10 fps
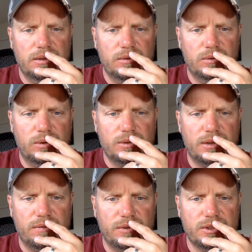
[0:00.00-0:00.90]
Rolls
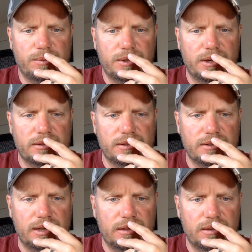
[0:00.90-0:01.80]
out first turbocharged engine
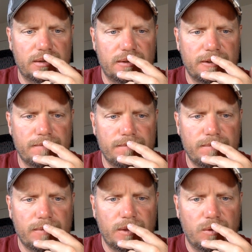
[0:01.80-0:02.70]
in 19.
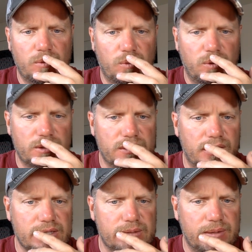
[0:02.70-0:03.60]
Words
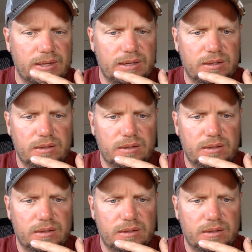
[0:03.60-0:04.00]
talks about it.